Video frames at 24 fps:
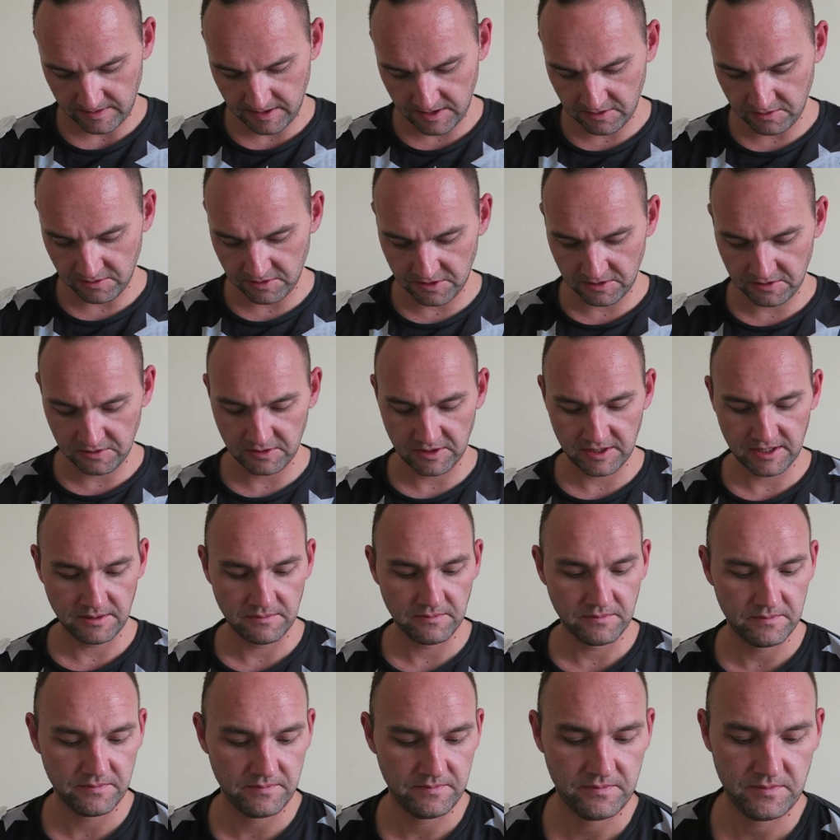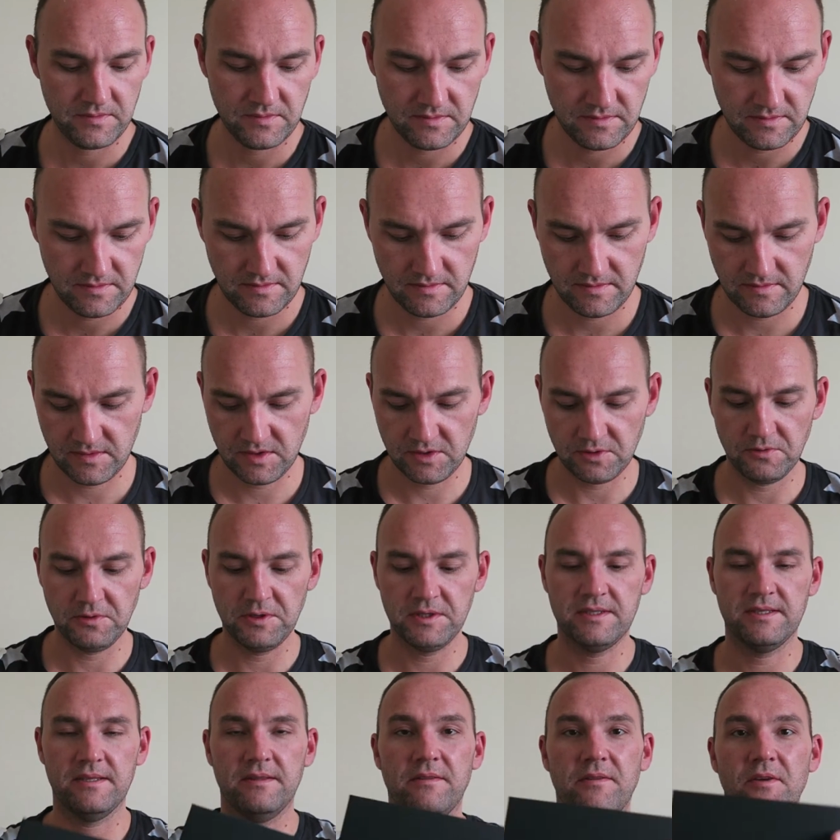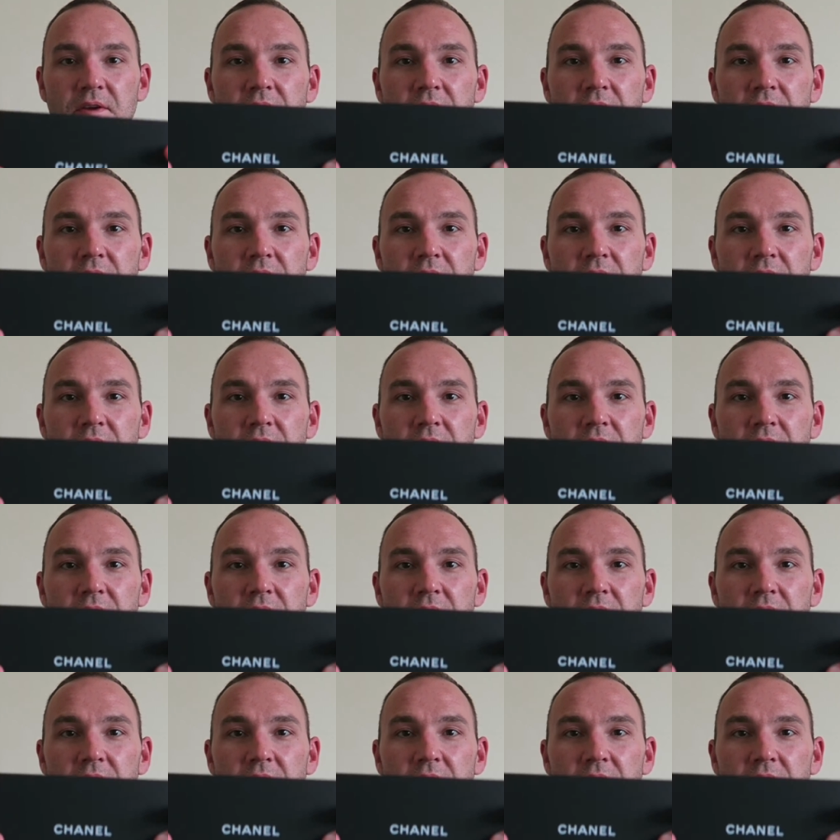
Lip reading: in order to come through it. And